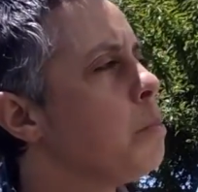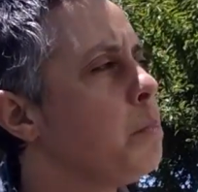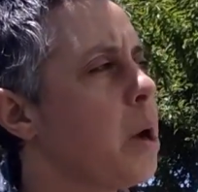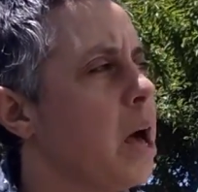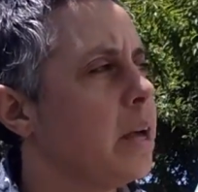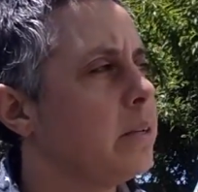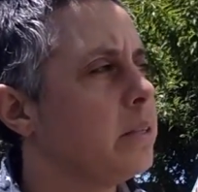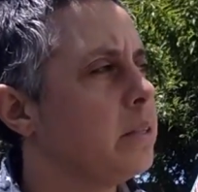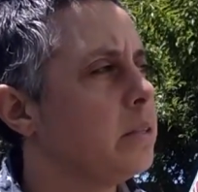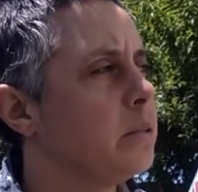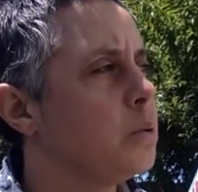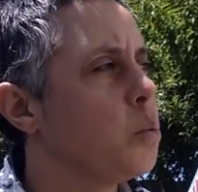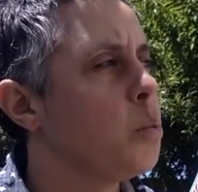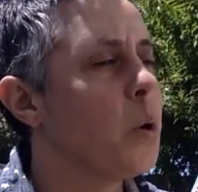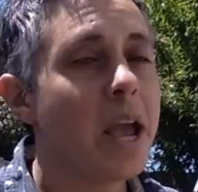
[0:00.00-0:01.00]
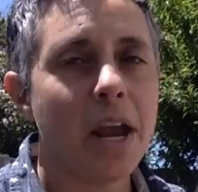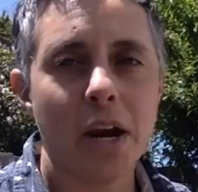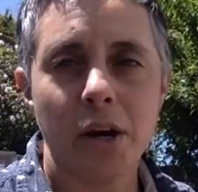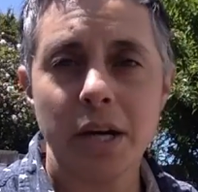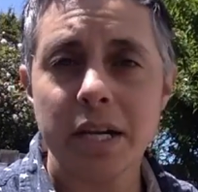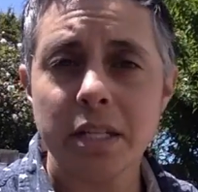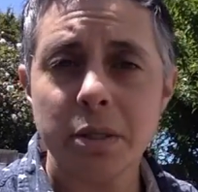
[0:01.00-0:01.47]
But
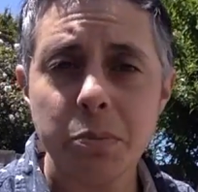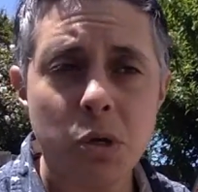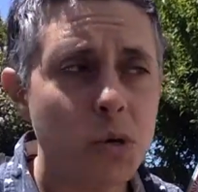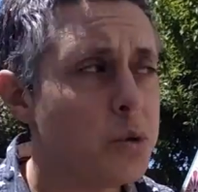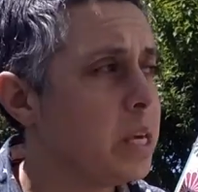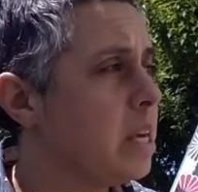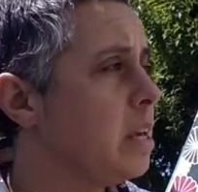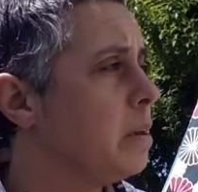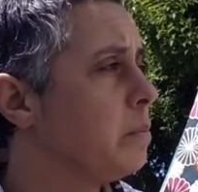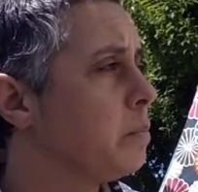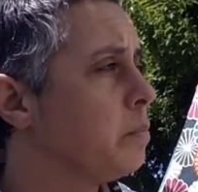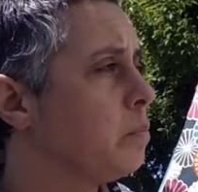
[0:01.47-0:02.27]
where is Miyuki?